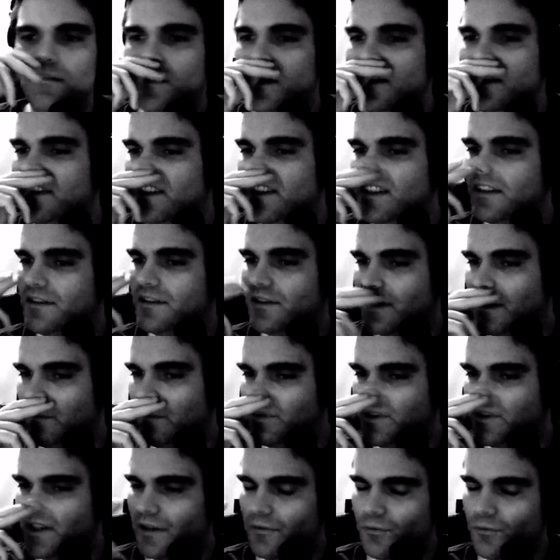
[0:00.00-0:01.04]
It's a
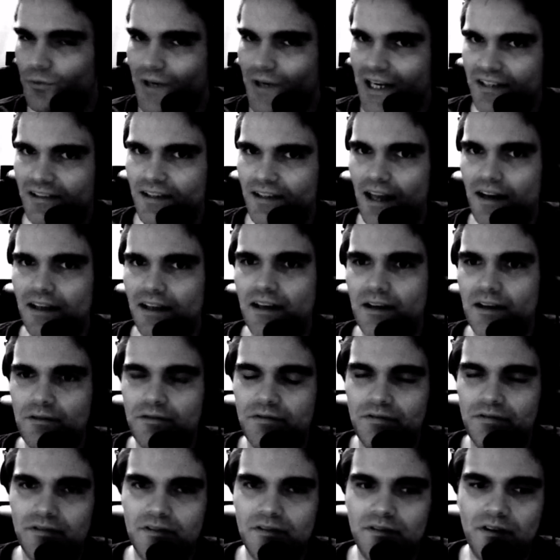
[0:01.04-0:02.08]
complete resetting
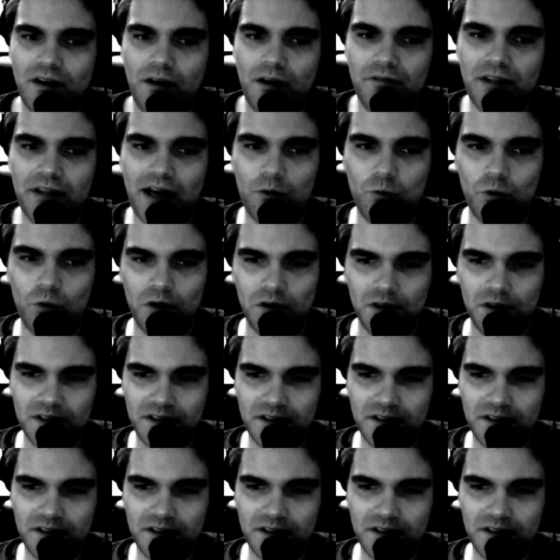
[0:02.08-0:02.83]
of that world.